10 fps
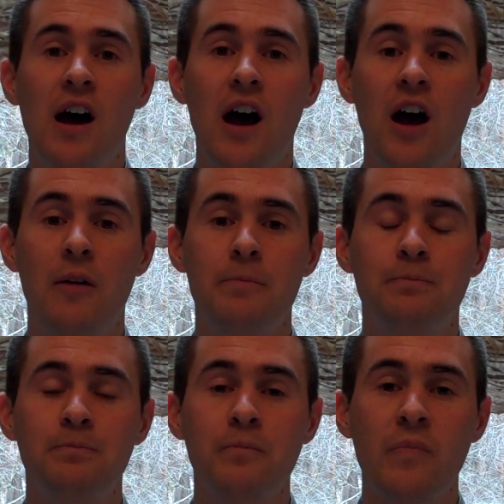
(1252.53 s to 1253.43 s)

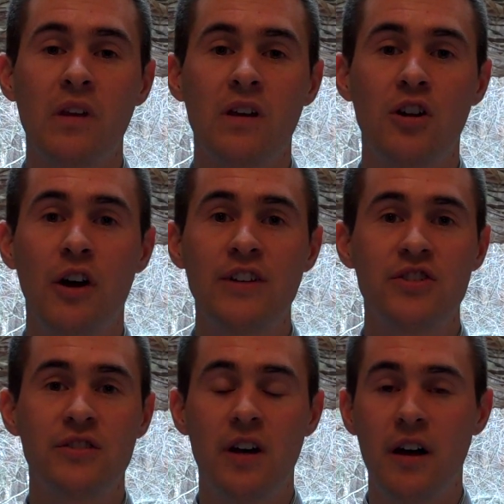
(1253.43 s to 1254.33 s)

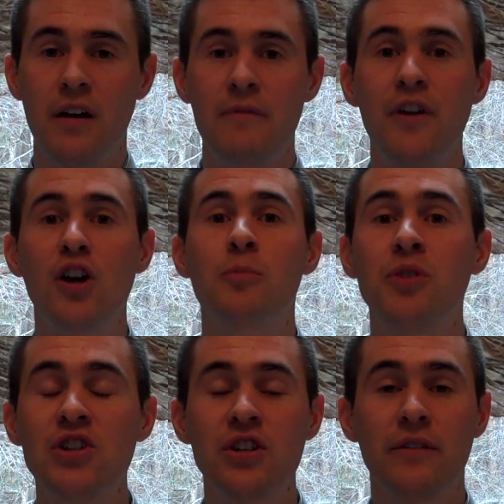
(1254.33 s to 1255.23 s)
I'm very
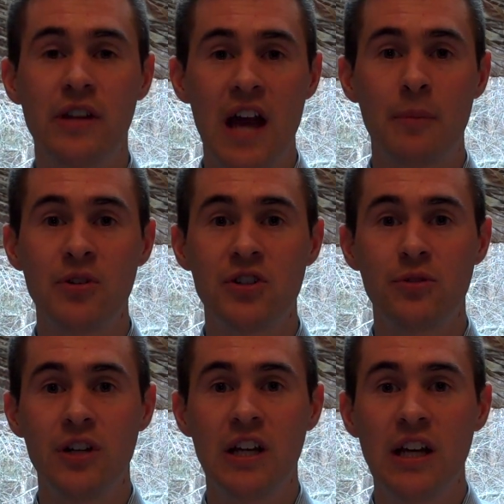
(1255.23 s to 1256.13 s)
appreciative of the
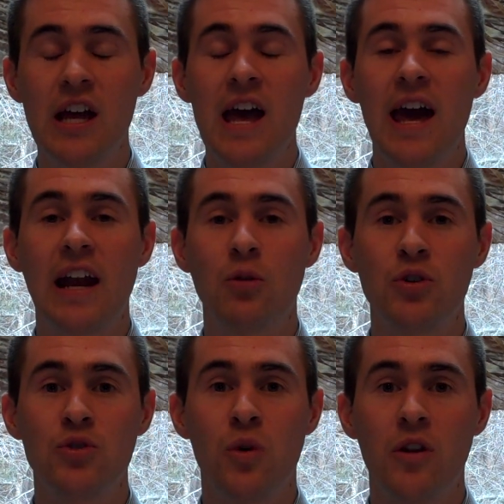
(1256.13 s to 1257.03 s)
opportunity, and I
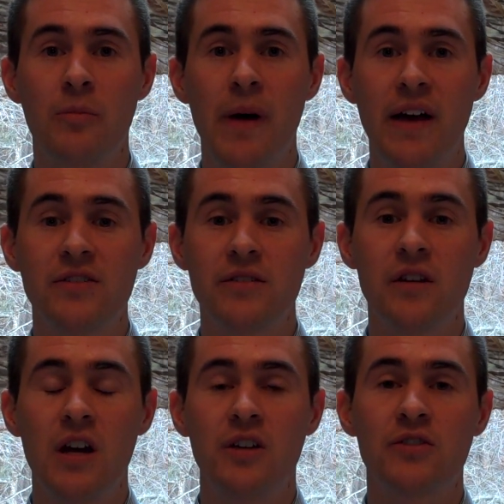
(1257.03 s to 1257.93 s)
wish you all the best.
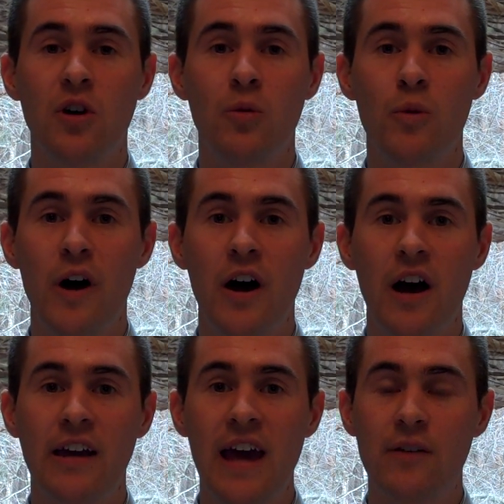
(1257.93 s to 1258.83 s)
So
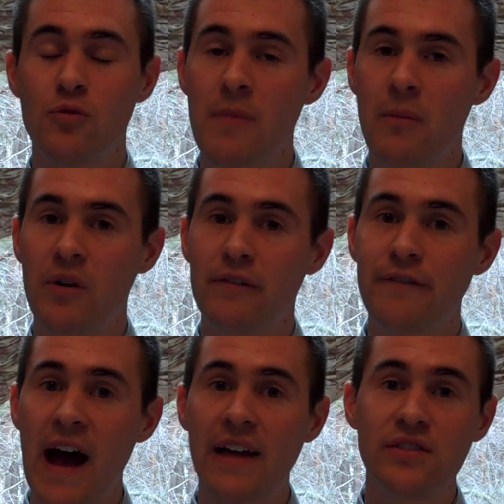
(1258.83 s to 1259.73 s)
again, remember,
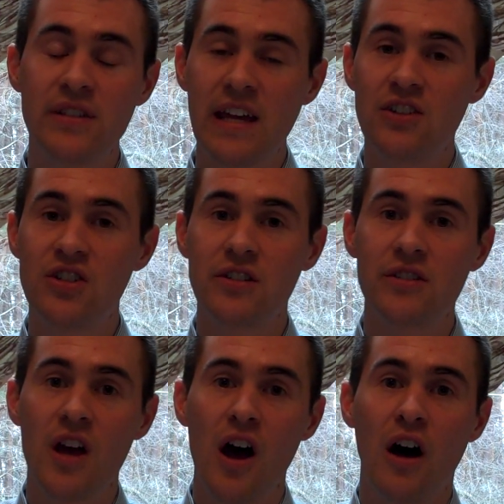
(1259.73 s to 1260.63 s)
5
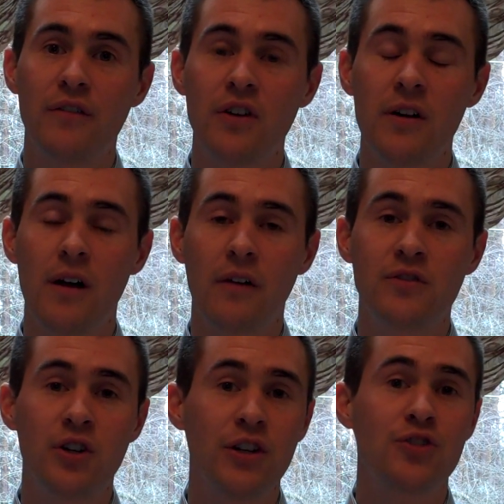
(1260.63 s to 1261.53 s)
stages of
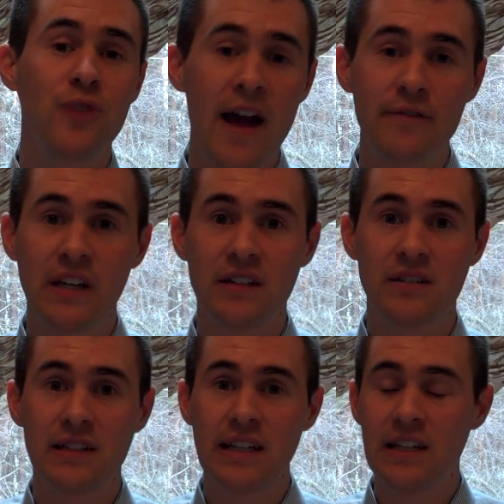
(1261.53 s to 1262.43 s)
turning traffic
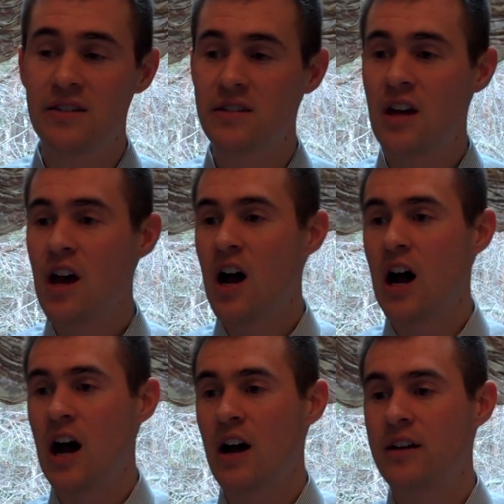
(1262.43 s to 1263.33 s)
into leads,
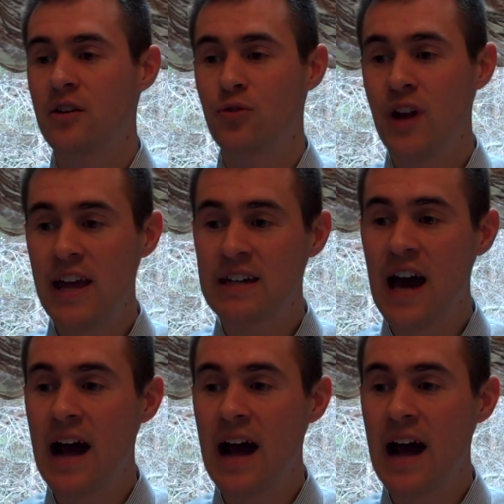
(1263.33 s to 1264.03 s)
create